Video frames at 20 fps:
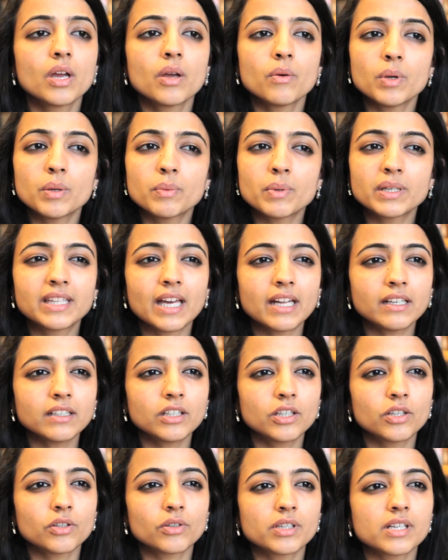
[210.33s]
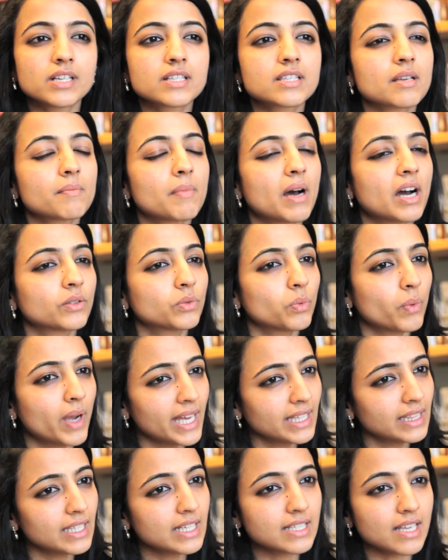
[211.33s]
We were then curious about
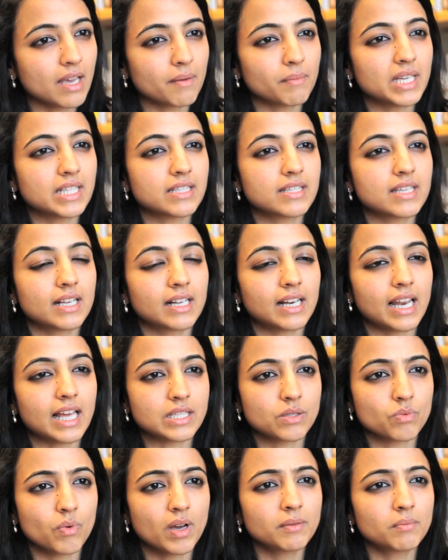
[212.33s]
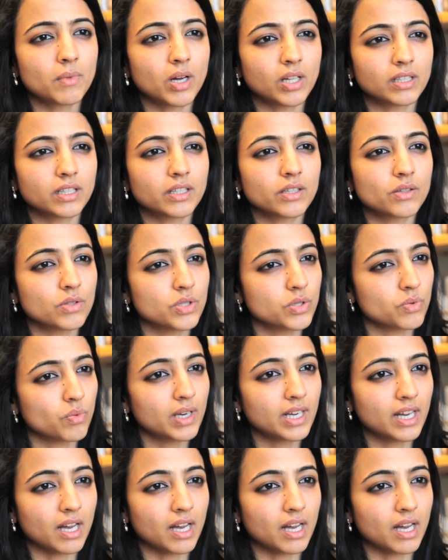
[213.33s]
where these MHC class 1 molecules were